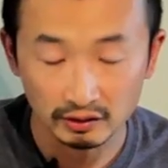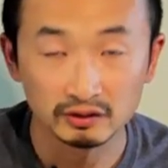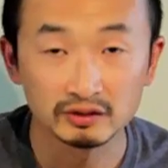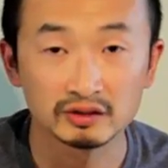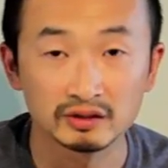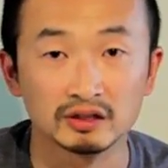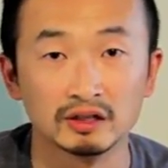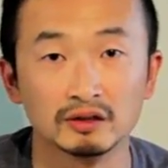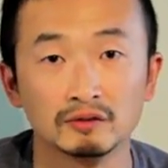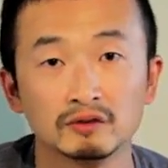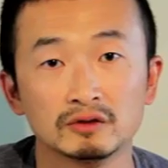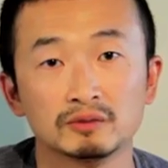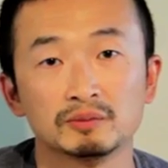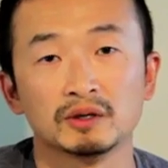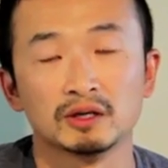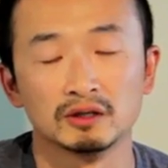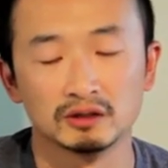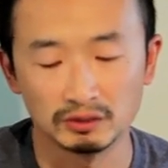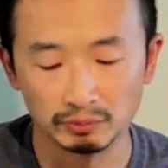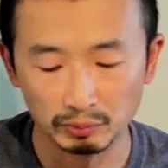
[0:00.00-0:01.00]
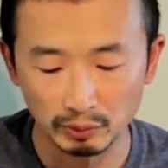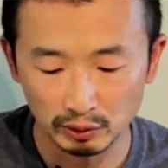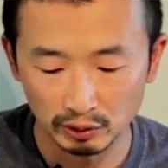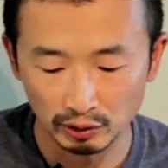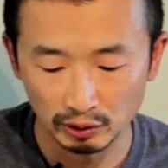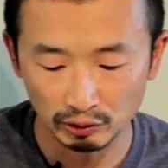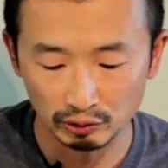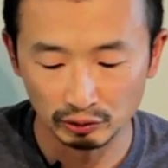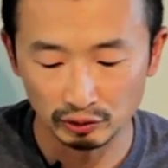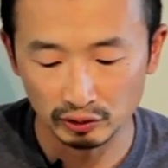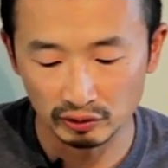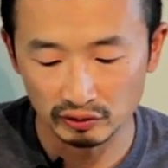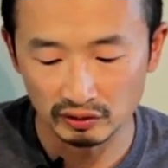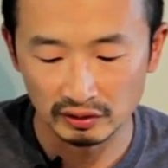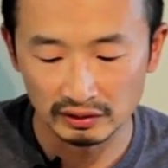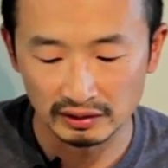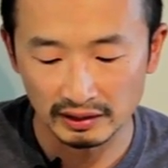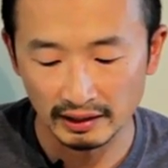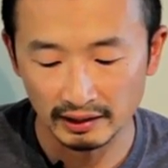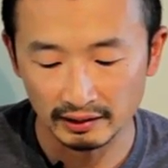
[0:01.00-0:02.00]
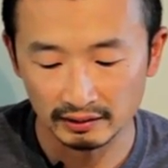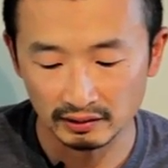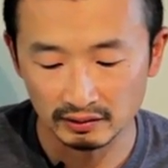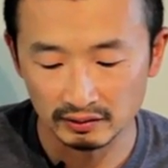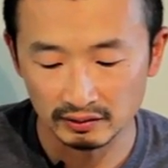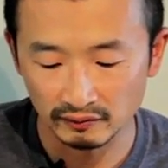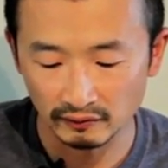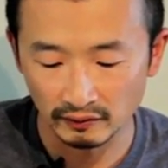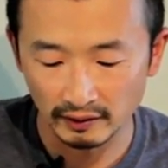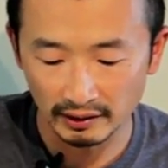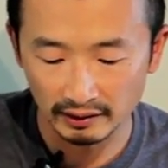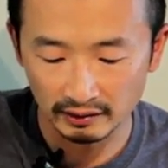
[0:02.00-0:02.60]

on the surface because the material used to tie this fly,